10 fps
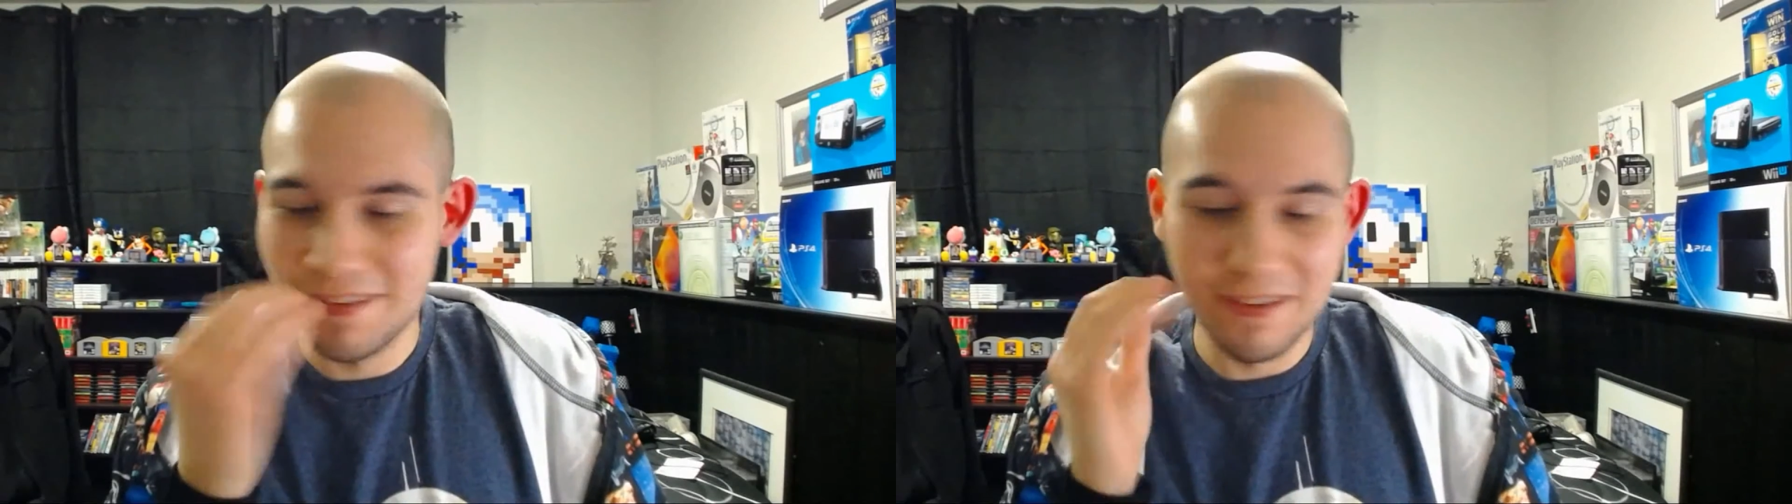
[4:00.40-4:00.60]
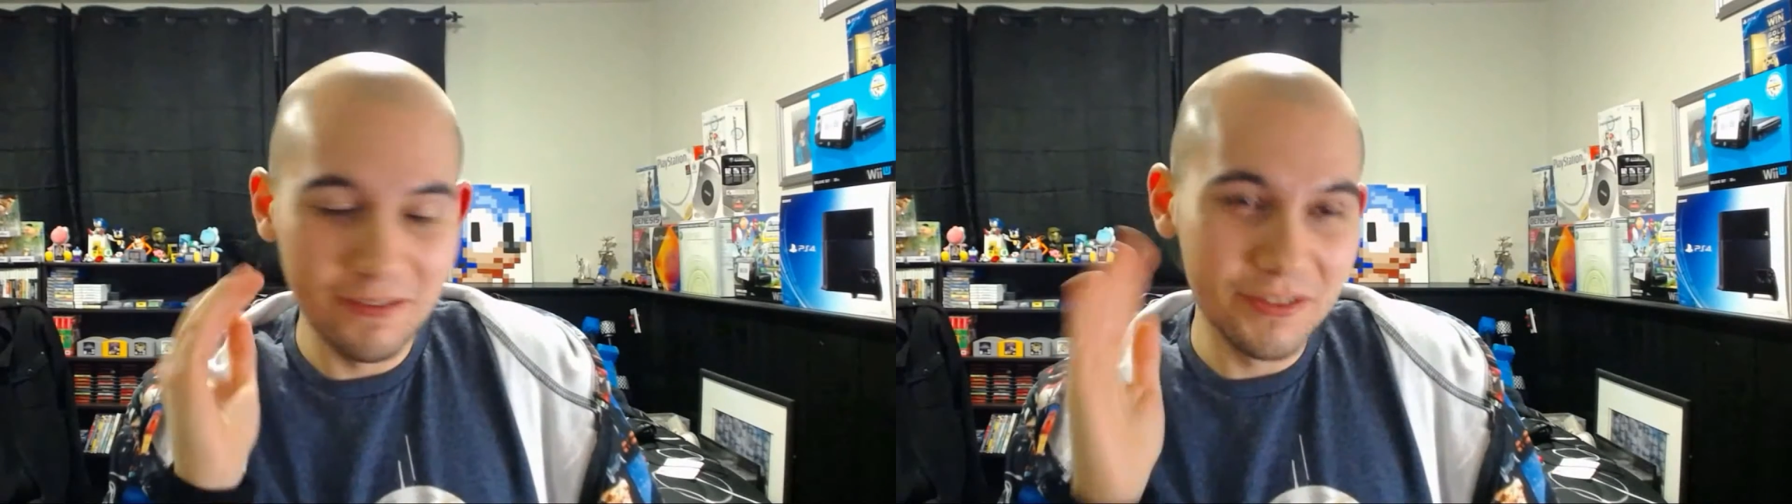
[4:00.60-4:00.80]

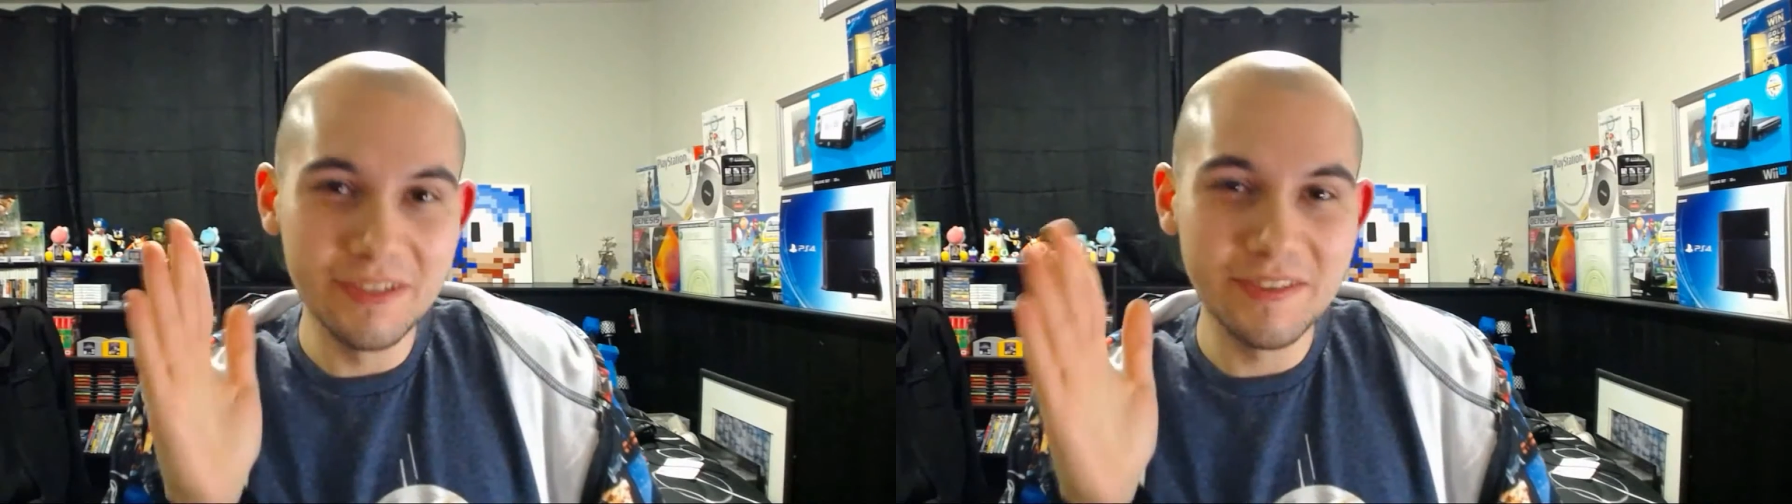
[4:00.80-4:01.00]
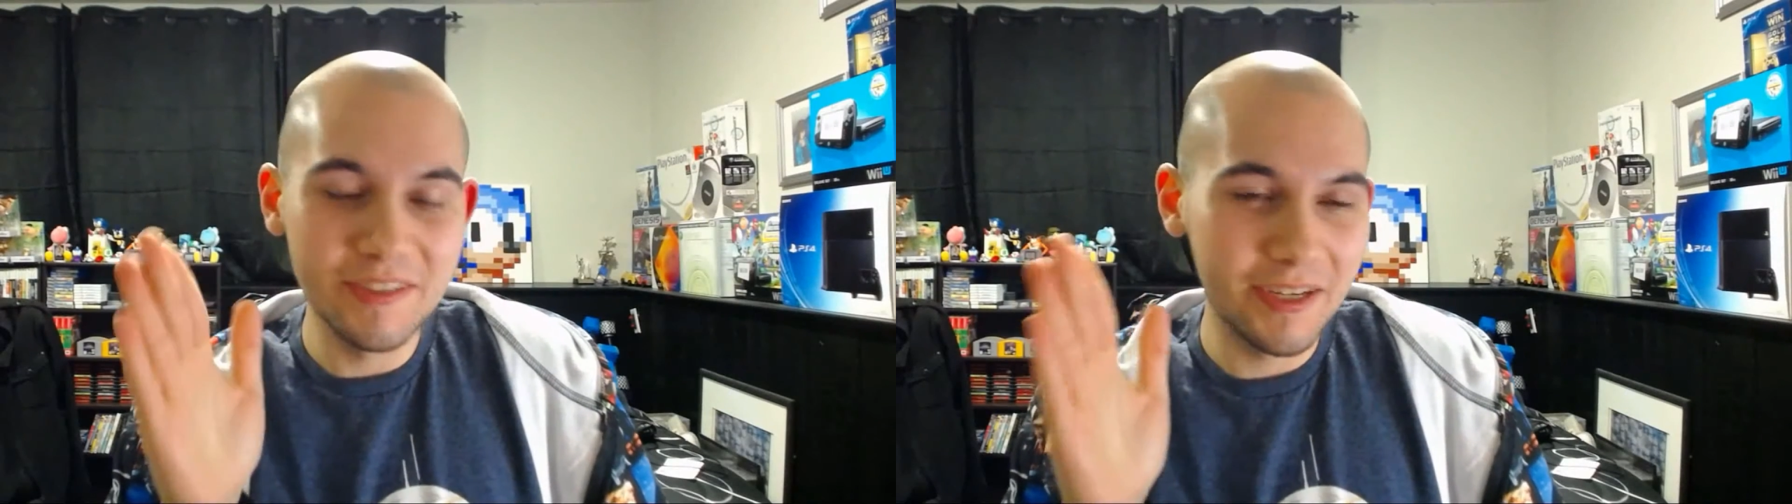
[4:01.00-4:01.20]
it was good
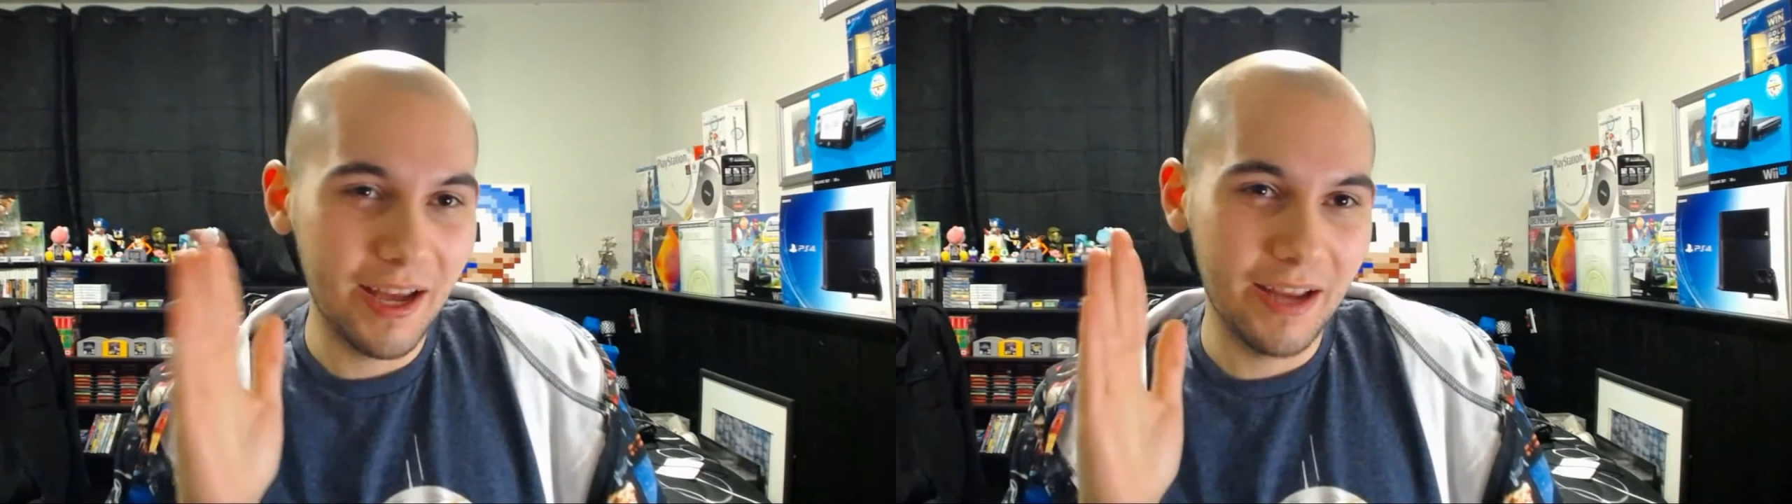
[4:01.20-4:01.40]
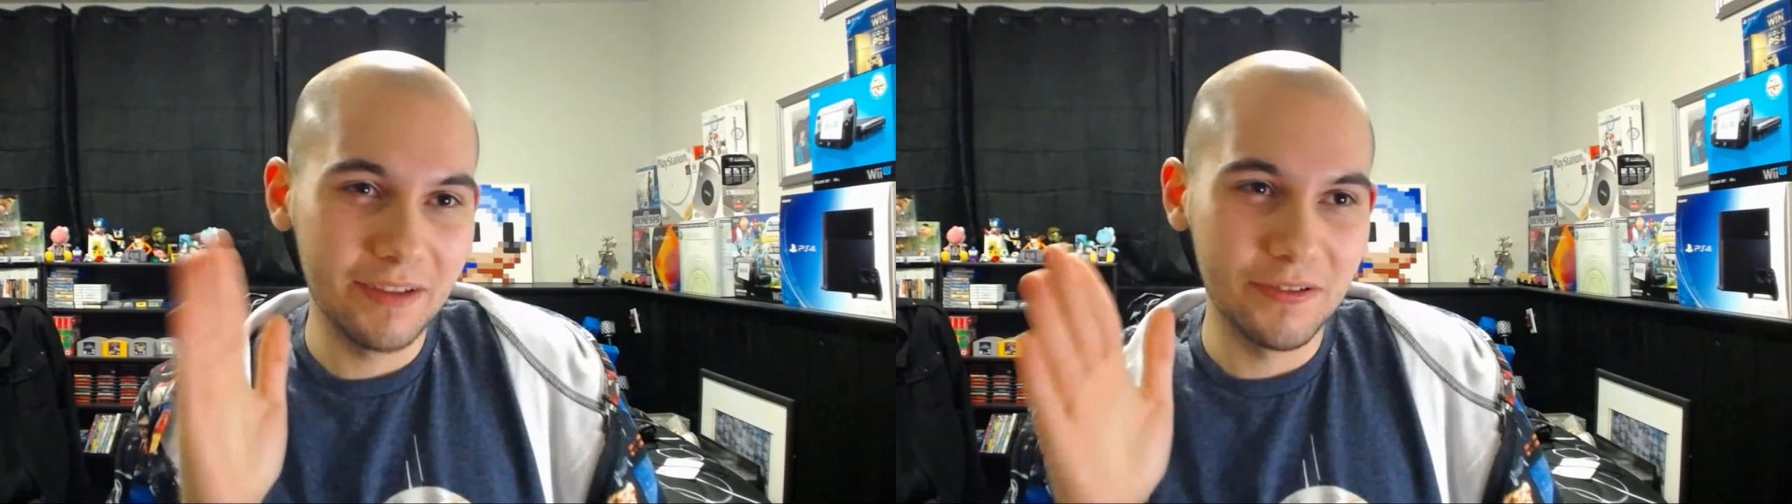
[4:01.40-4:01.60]
seeing
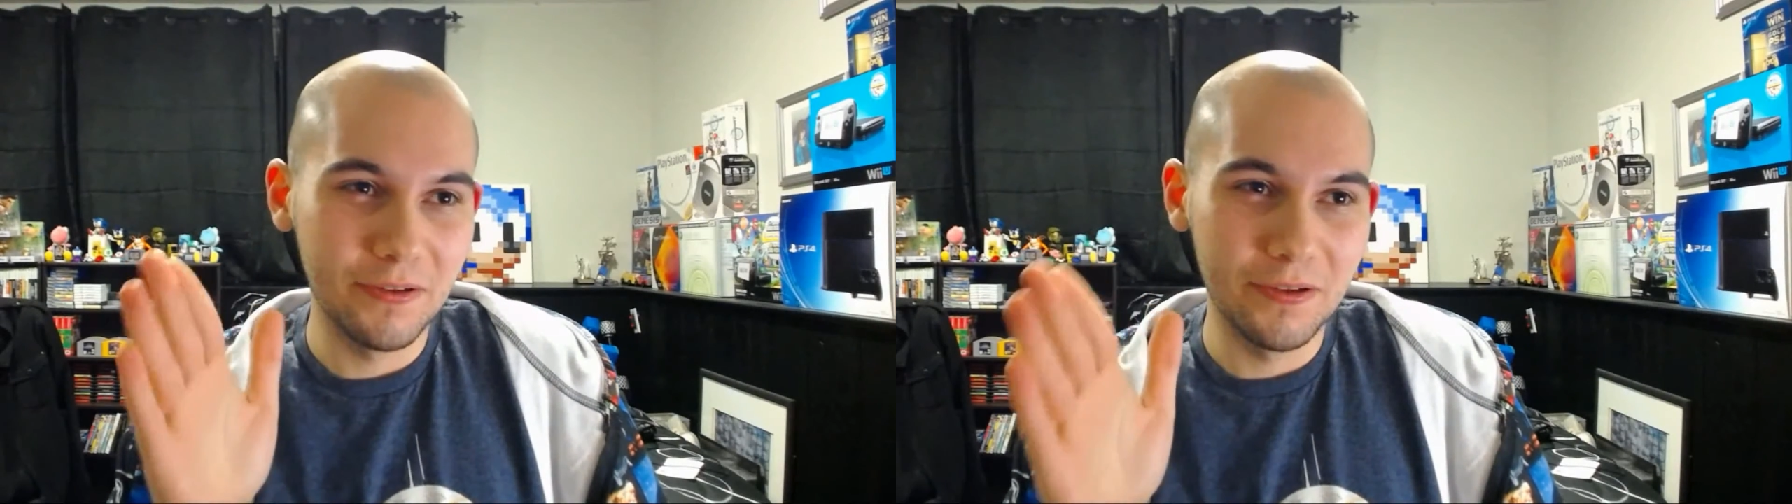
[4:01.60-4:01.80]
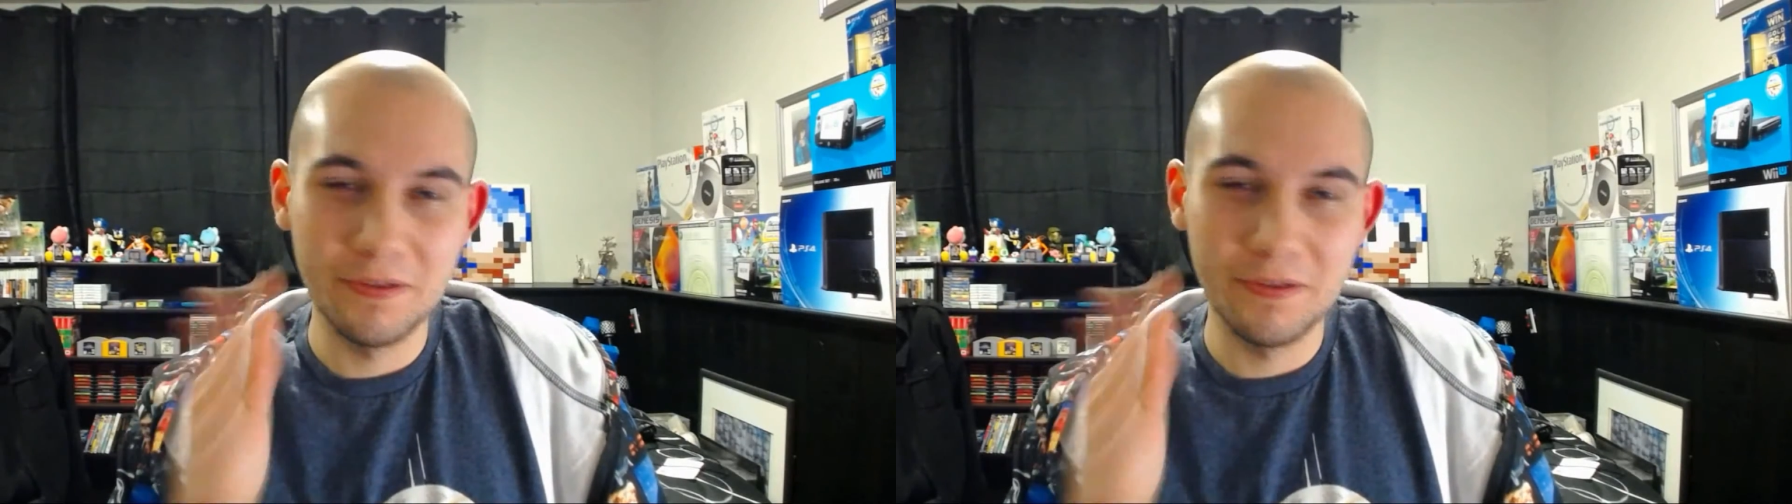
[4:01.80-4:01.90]
Han Solo